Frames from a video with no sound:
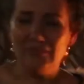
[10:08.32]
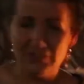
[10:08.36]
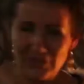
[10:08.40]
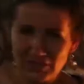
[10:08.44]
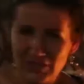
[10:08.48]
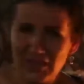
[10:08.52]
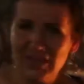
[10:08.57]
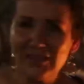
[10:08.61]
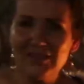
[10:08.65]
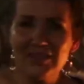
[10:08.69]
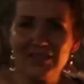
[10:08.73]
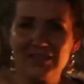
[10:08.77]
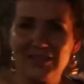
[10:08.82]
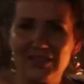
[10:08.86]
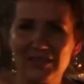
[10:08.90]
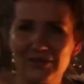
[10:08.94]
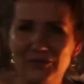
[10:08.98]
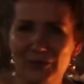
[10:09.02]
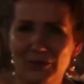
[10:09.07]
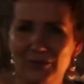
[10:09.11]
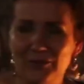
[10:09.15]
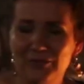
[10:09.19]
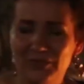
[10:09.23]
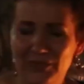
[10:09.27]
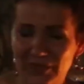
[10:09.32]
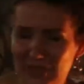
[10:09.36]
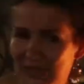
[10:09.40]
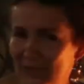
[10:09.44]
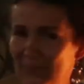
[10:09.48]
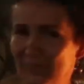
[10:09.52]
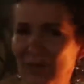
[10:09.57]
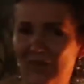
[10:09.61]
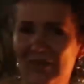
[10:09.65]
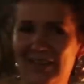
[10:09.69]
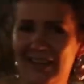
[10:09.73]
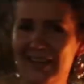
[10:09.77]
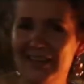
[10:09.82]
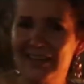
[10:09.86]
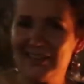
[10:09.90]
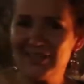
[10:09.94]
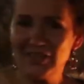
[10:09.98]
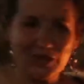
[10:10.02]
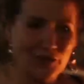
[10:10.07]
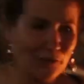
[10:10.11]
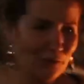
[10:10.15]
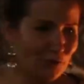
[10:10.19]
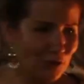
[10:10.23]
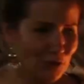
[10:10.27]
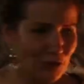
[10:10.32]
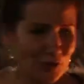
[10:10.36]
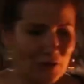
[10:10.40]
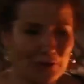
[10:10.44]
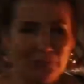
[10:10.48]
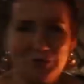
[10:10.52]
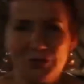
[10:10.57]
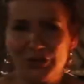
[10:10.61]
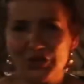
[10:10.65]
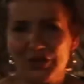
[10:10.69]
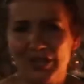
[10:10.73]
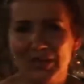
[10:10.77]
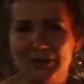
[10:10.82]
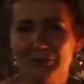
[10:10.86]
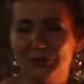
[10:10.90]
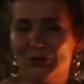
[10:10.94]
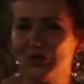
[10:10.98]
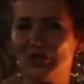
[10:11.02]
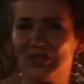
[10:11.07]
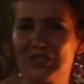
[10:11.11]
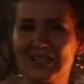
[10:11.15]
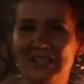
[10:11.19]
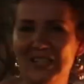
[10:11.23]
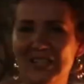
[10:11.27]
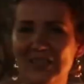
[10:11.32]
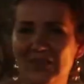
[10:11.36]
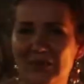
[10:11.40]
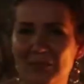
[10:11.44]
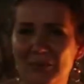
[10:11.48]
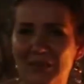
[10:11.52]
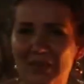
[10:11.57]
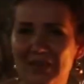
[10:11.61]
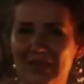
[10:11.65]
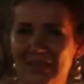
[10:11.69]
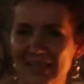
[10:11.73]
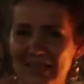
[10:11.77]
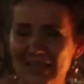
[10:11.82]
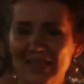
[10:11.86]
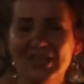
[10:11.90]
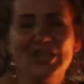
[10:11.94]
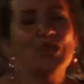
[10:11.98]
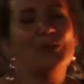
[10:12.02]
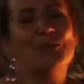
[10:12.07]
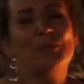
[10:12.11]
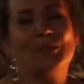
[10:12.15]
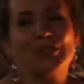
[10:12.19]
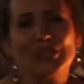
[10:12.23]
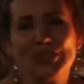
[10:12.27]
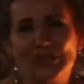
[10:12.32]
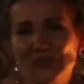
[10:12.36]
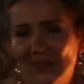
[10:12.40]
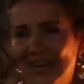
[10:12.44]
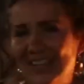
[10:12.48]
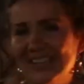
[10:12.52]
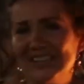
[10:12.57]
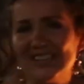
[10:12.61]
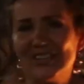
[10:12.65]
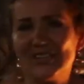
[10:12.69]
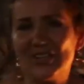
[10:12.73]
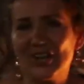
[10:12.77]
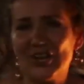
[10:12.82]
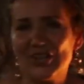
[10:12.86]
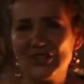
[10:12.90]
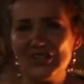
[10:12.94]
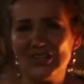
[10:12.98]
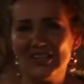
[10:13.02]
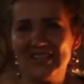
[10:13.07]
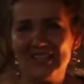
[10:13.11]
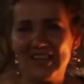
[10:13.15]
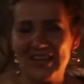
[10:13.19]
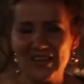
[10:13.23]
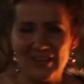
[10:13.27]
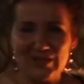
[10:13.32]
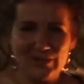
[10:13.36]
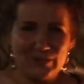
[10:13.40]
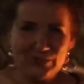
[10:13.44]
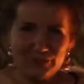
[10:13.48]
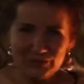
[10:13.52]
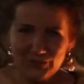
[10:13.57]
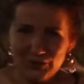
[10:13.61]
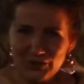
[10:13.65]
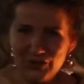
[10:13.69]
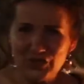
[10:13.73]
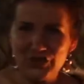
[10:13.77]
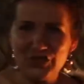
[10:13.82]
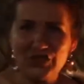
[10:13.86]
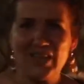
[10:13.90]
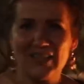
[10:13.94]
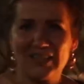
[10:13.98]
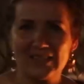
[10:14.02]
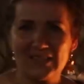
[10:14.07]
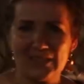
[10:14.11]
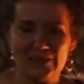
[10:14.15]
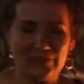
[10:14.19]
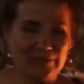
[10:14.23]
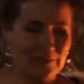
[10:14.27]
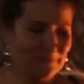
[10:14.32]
morning. Do it and get rid from everything that makes you unhappy.